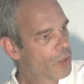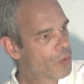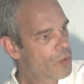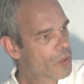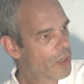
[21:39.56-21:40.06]

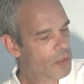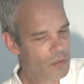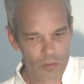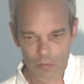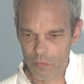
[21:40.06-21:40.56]
You
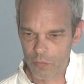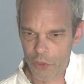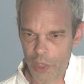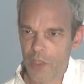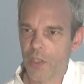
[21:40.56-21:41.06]
start
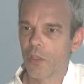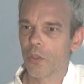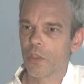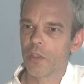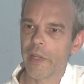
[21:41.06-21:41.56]
changing
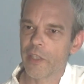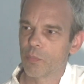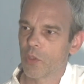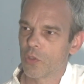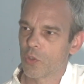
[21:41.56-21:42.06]
your
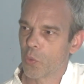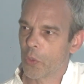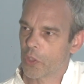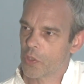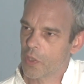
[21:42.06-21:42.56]
attachments
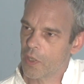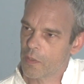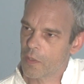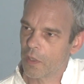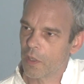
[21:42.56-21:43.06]
towards
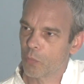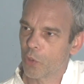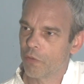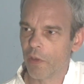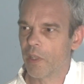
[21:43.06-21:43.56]
things that are
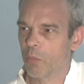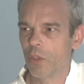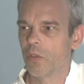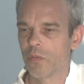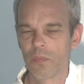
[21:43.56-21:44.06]
more
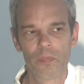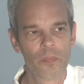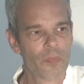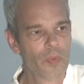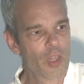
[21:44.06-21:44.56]
valuable,
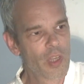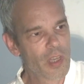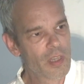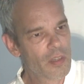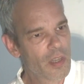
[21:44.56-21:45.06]

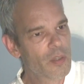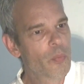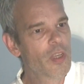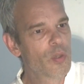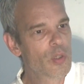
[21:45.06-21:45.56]
and in that
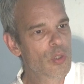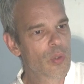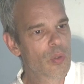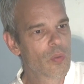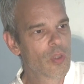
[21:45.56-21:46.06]
way
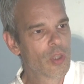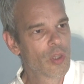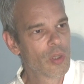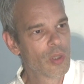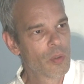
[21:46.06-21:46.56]
also
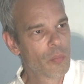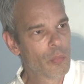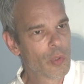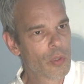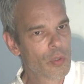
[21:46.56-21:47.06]

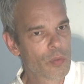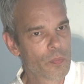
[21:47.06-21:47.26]
more